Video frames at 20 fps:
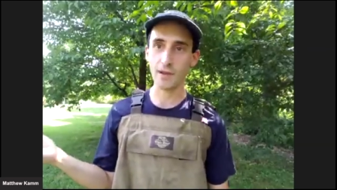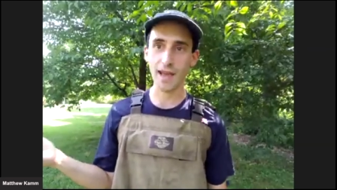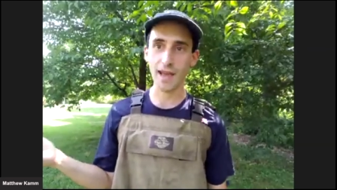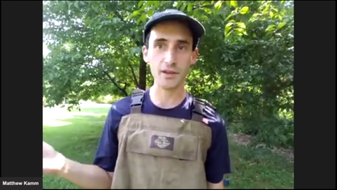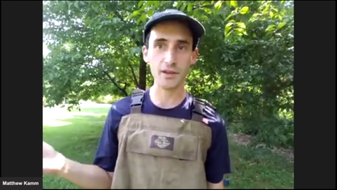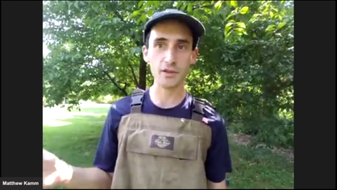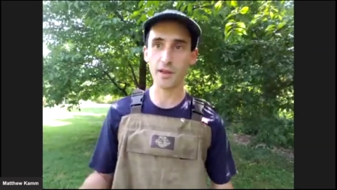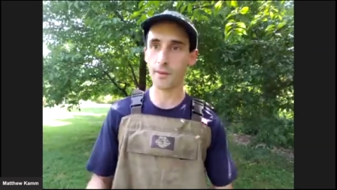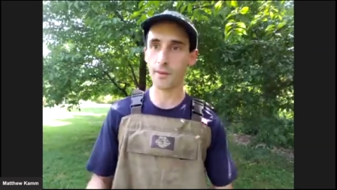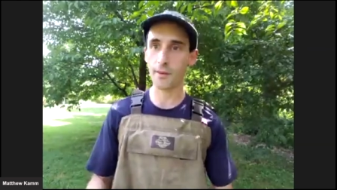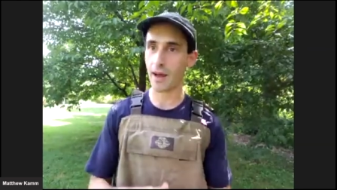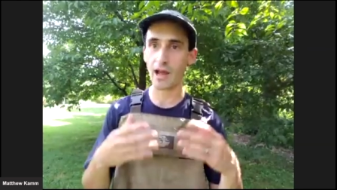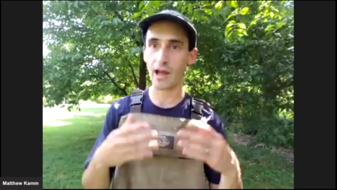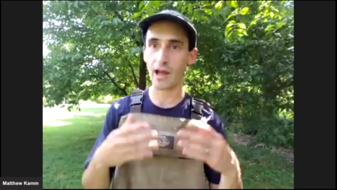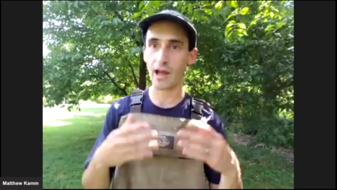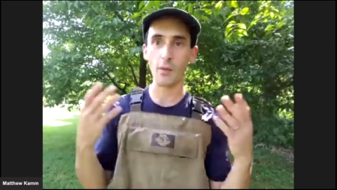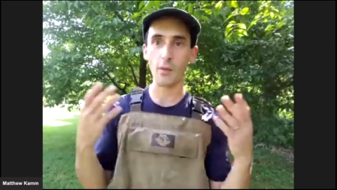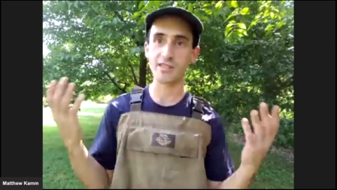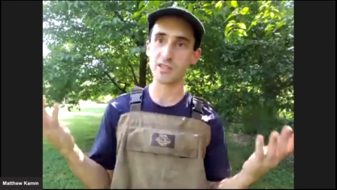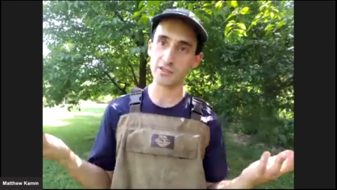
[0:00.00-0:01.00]
them. I always
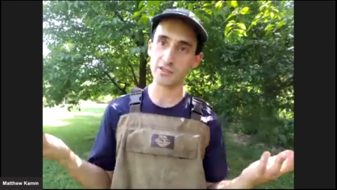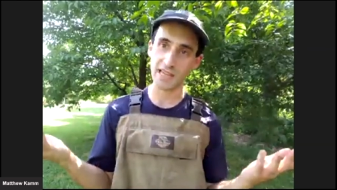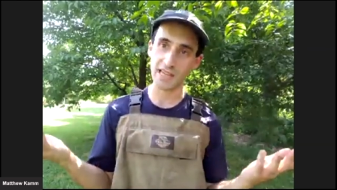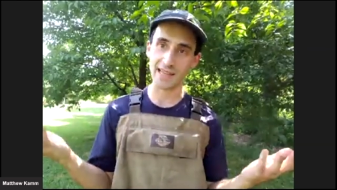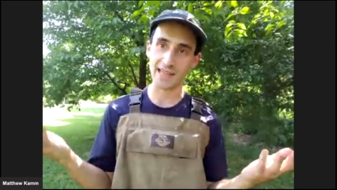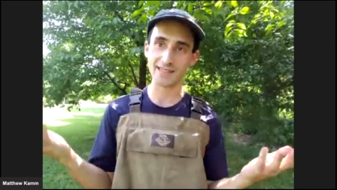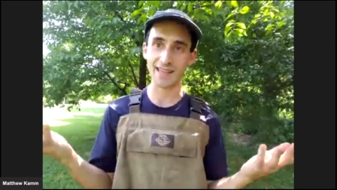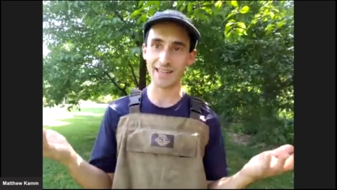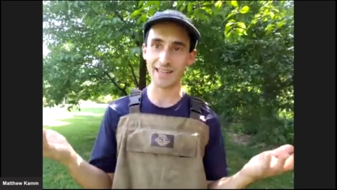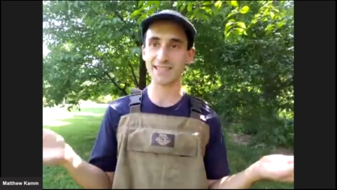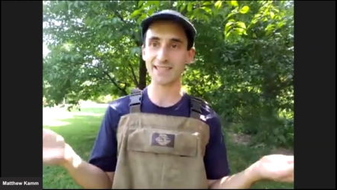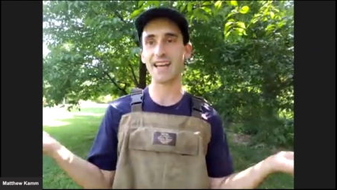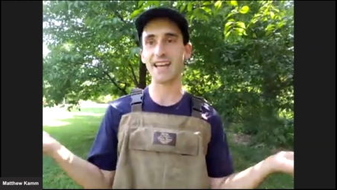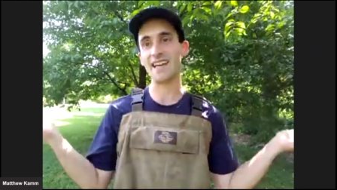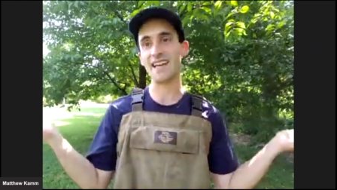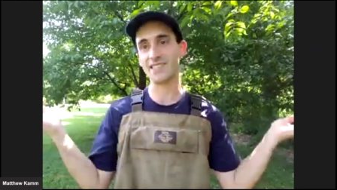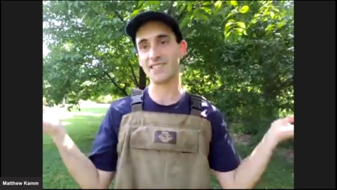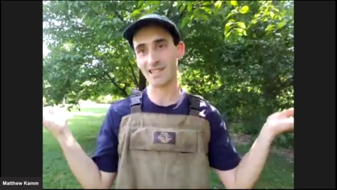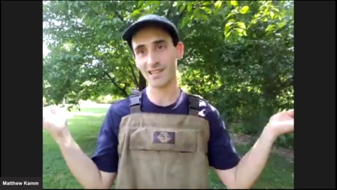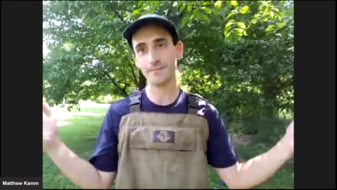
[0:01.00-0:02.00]
use hand sanitizer.
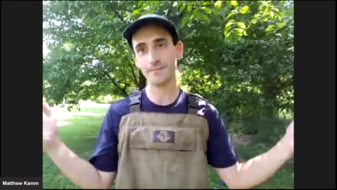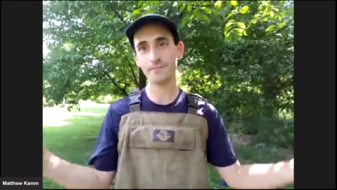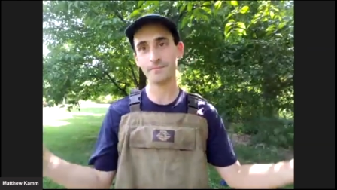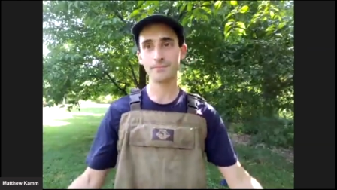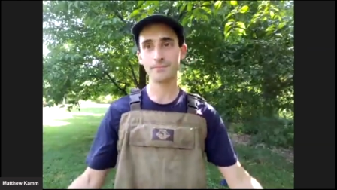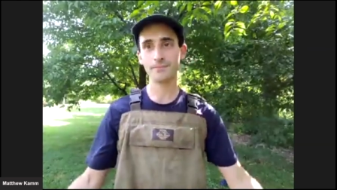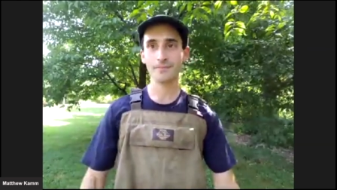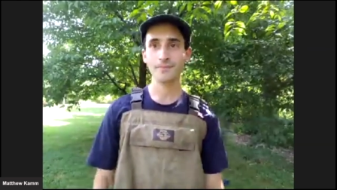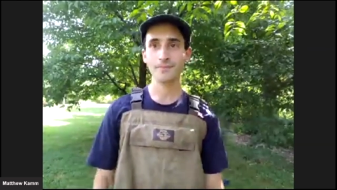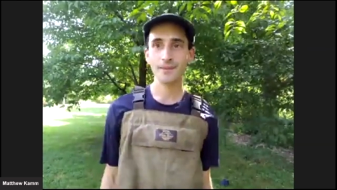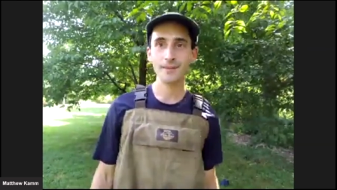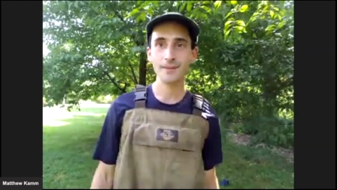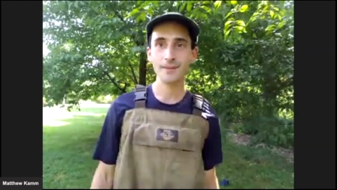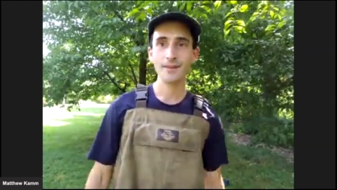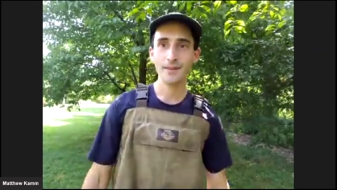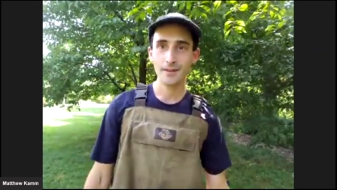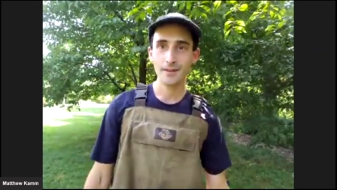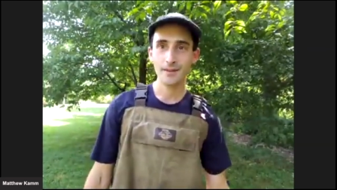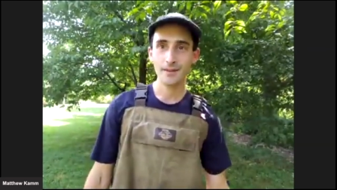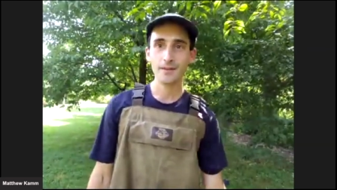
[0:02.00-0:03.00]

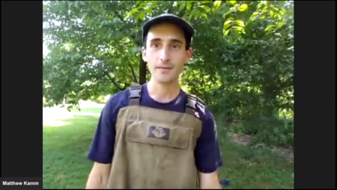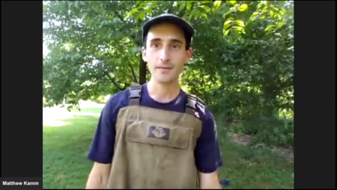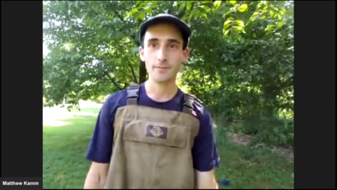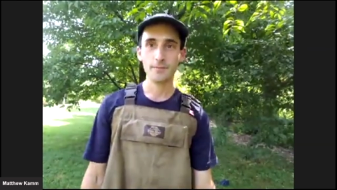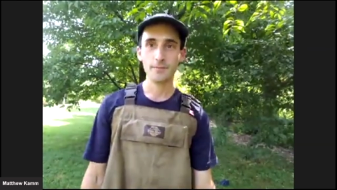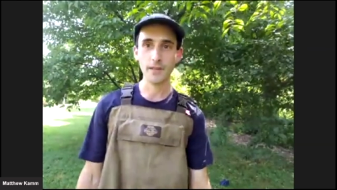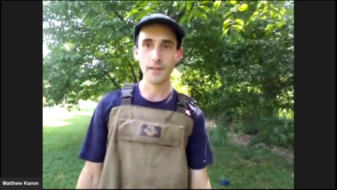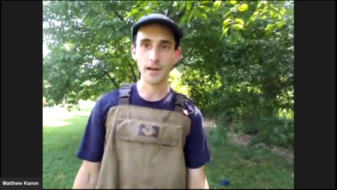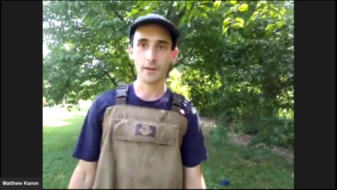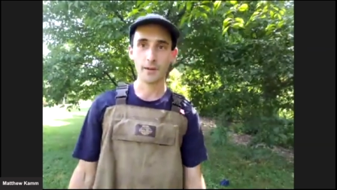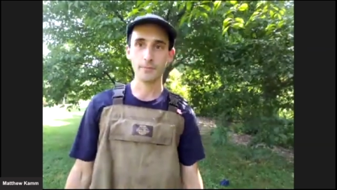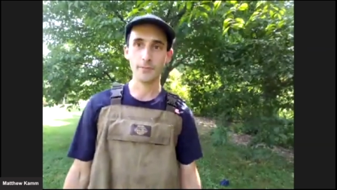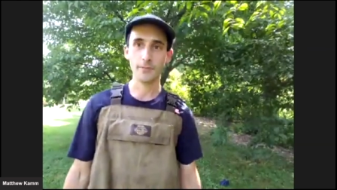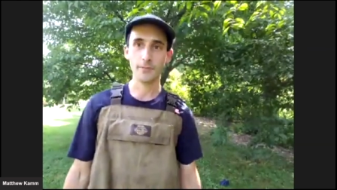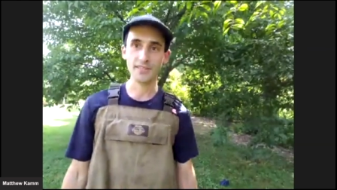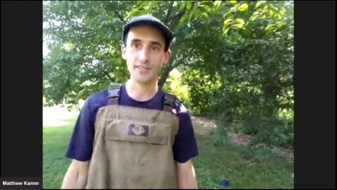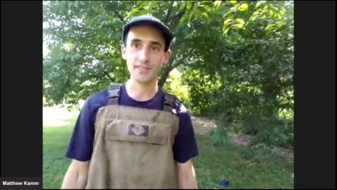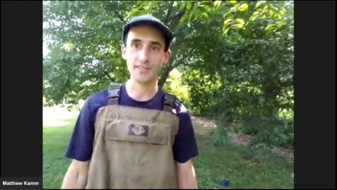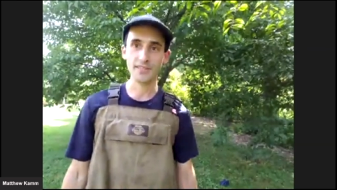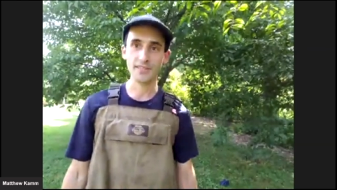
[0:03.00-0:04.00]
You know, be smart.